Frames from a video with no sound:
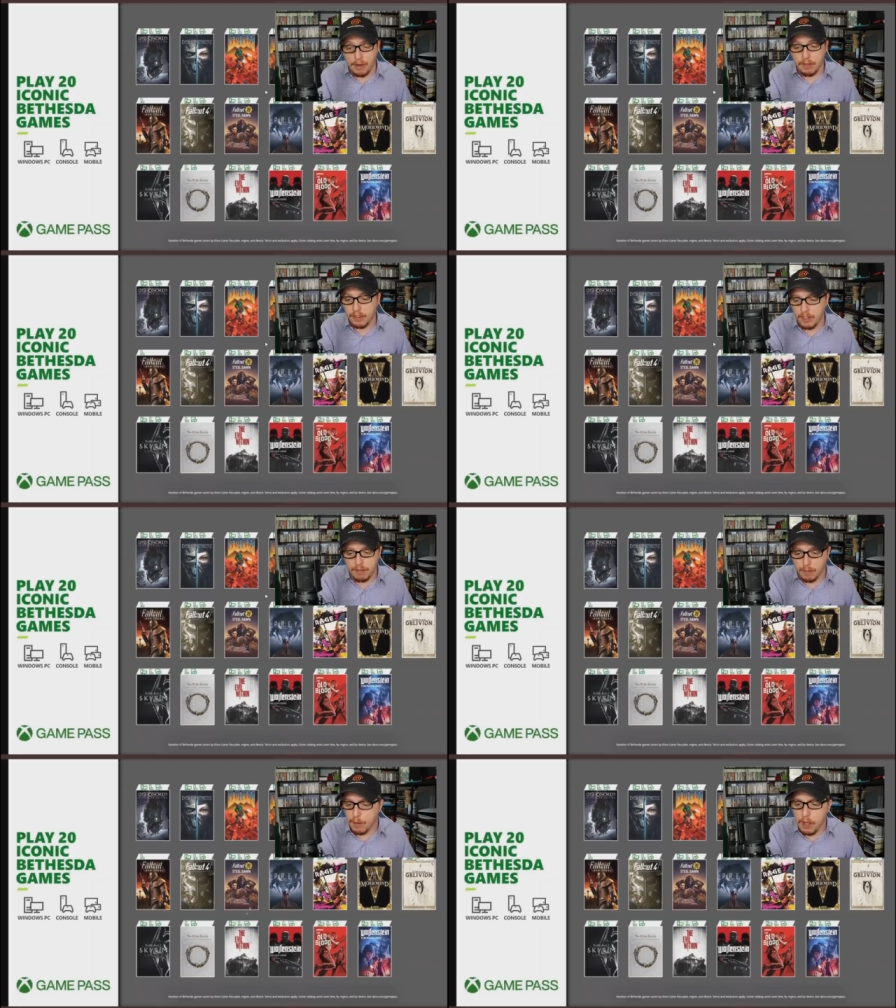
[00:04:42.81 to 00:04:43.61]
Everything
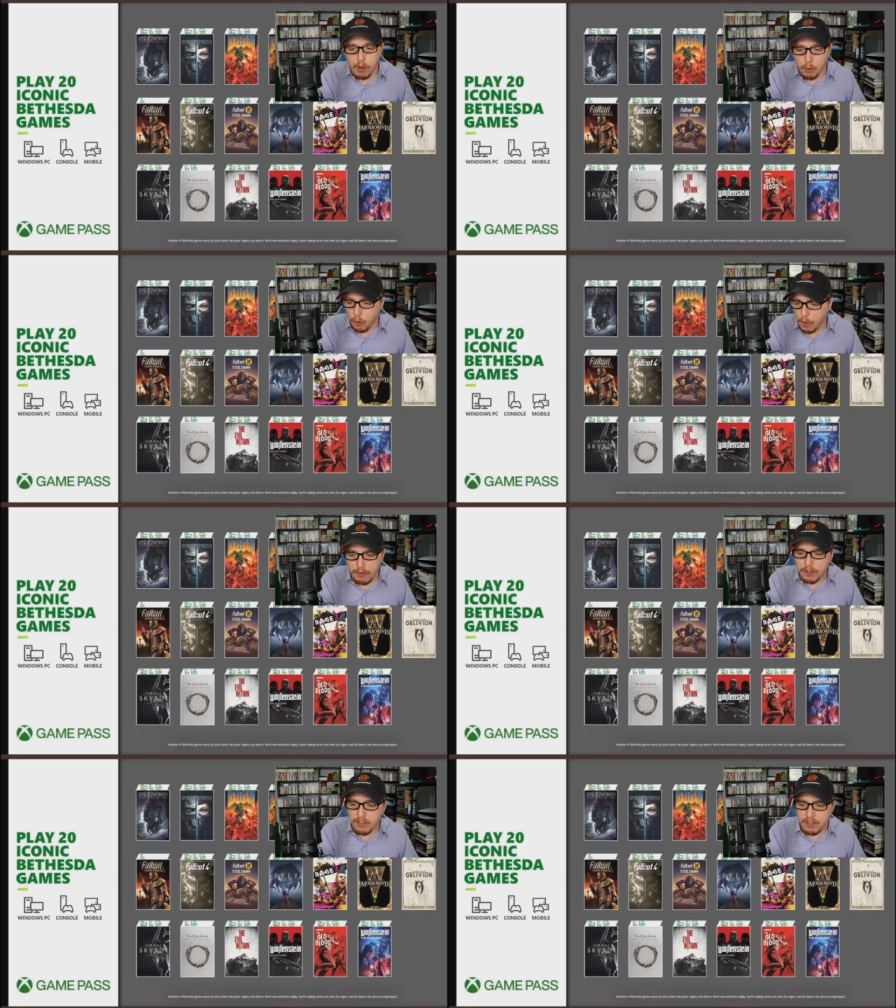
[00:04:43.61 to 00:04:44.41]
from
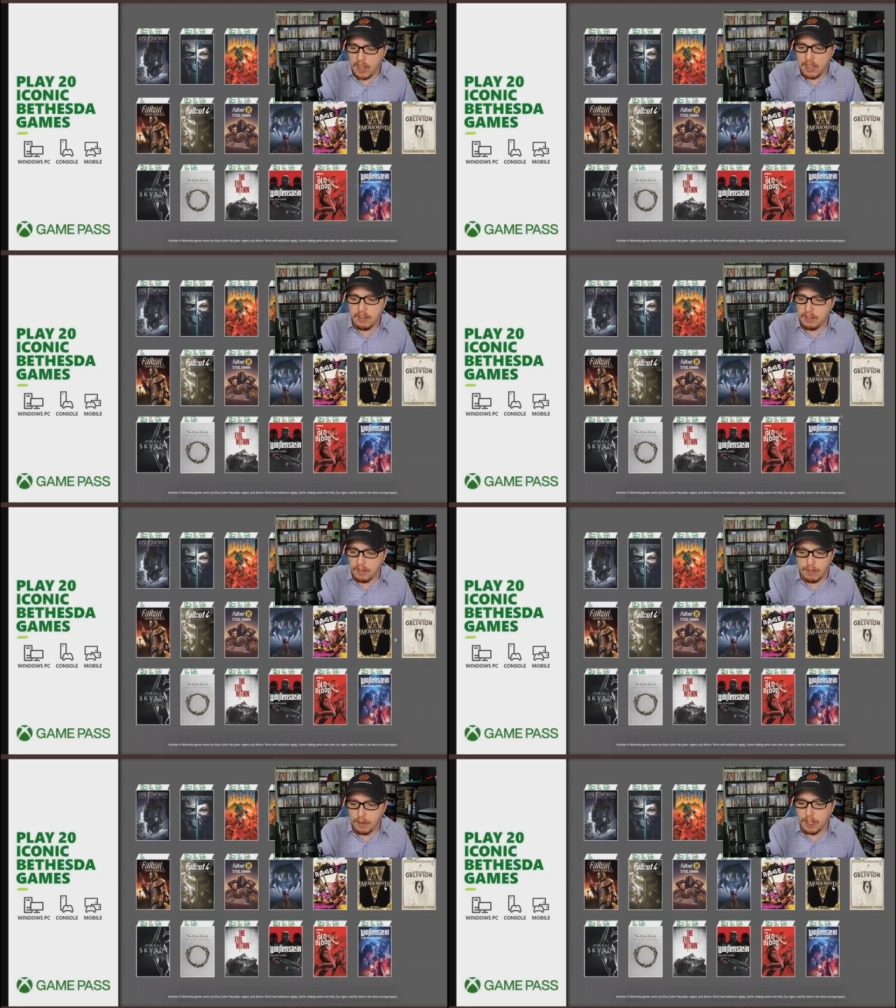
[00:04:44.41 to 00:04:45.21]
Wolfenstein to
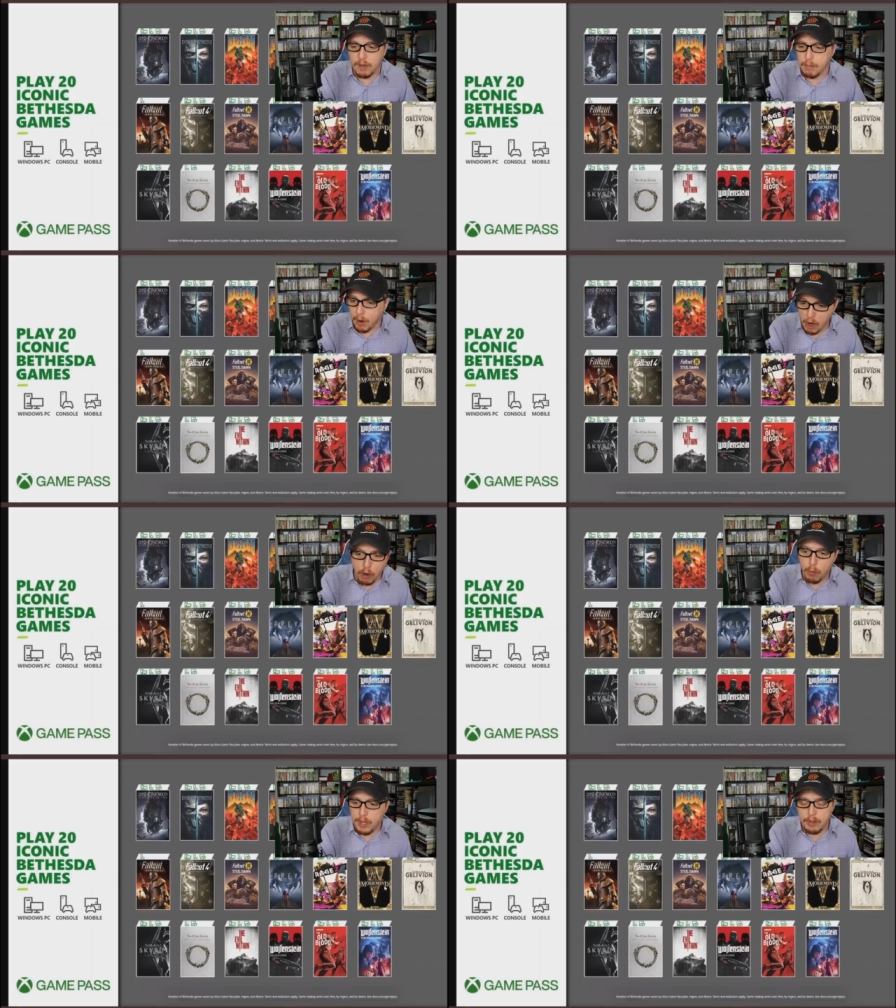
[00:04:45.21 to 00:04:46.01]
freaking
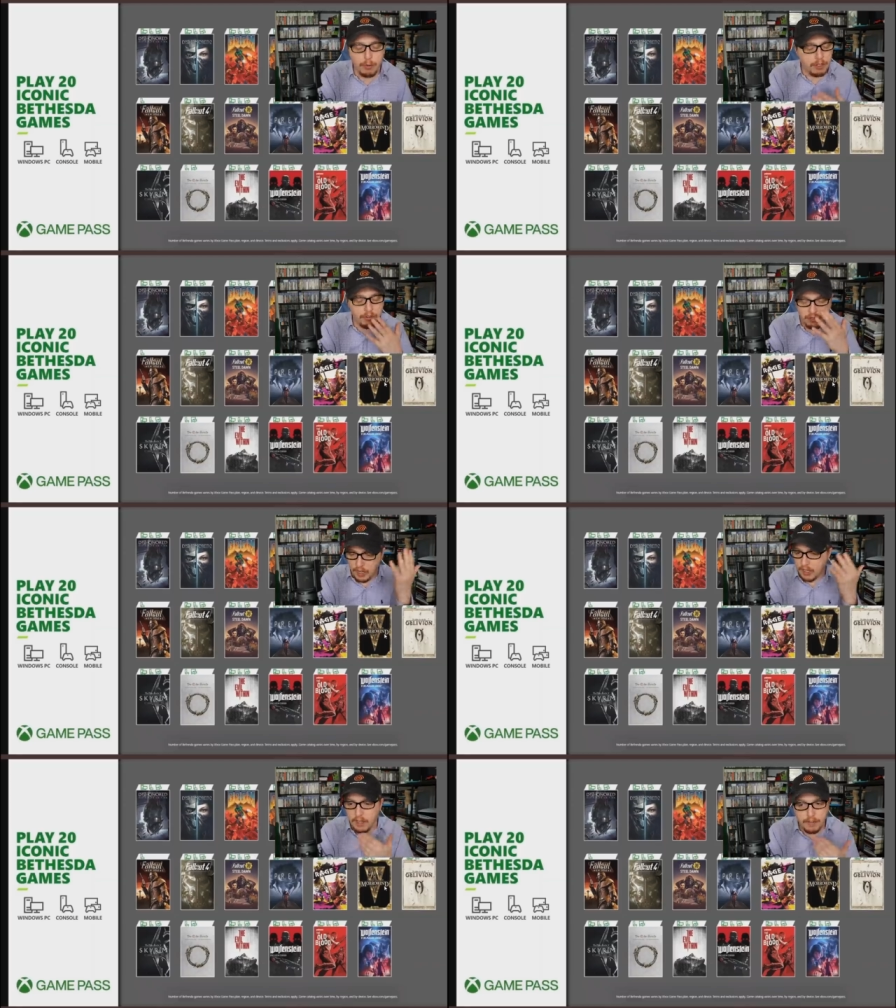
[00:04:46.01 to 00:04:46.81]
Morrowind, which
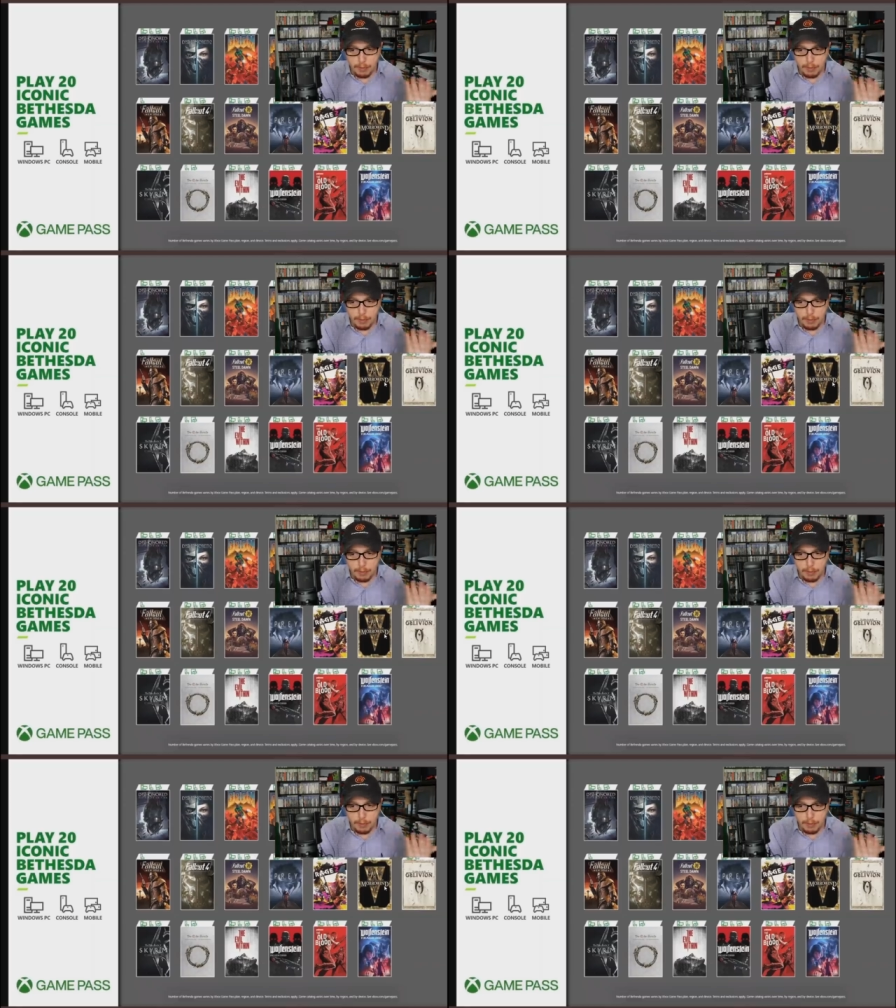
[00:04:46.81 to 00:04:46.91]
I love